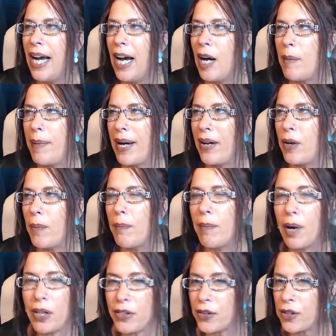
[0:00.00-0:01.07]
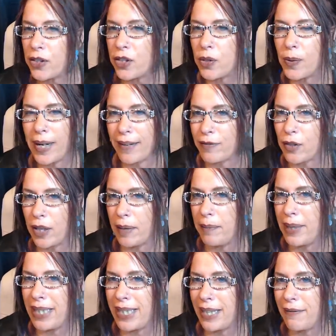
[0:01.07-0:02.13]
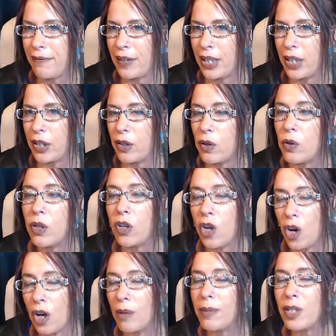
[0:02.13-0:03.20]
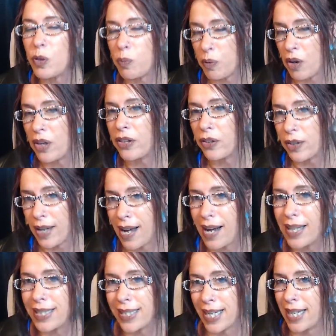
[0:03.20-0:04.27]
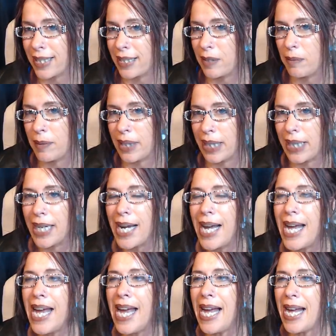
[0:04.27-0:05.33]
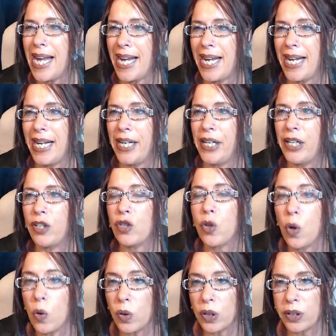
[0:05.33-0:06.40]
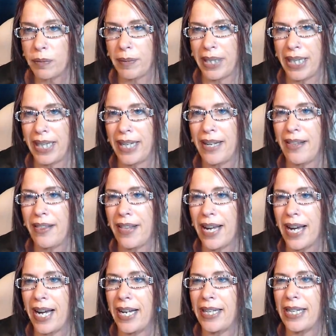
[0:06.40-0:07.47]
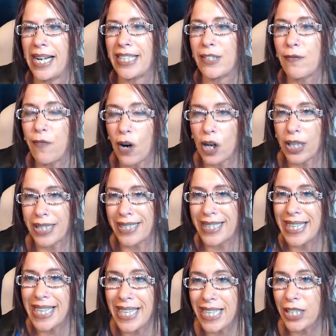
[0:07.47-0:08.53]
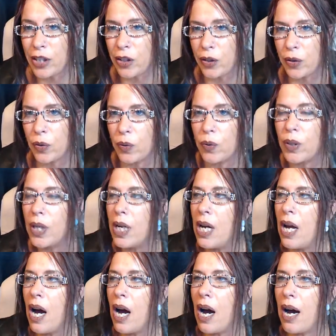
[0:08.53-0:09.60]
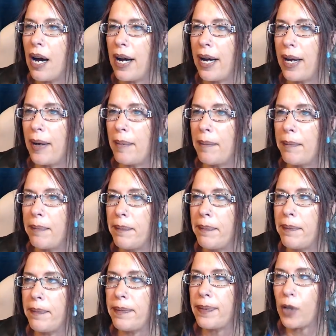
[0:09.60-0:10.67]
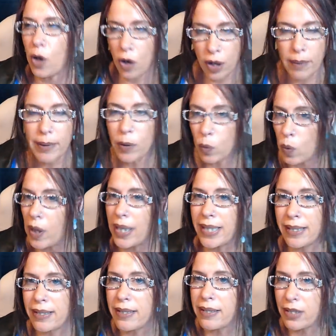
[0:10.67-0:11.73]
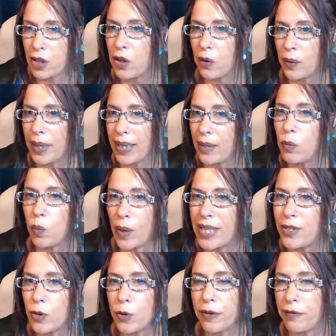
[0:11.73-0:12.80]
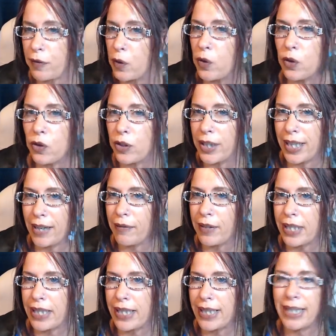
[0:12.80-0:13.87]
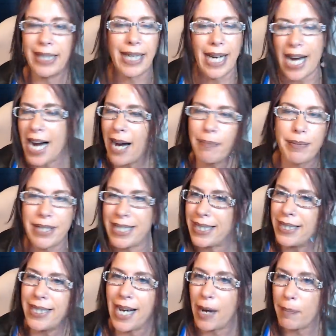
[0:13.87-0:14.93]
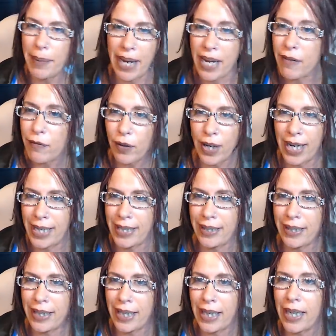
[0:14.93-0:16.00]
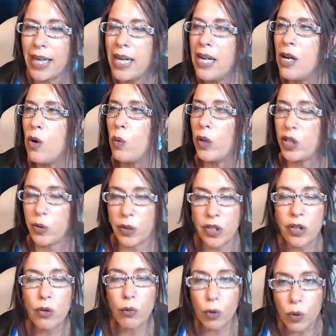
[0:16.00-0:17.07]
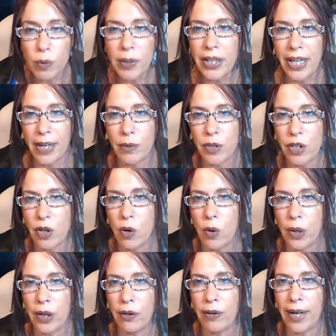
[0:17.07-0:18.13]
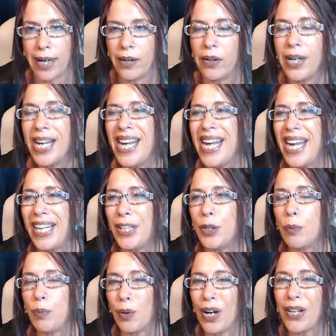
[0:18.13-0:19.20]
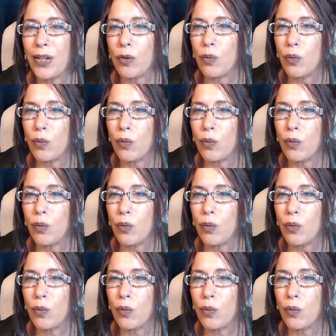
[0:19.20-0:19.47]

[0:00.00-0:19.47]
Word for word: about a month or two after I made that video, Carmen's brother contacted me and told me that as far as he knew, um, Carmen was, you know, he went to her funeral and everything, and the cops did not pay for anything, which was the rumor that was going around. And the brother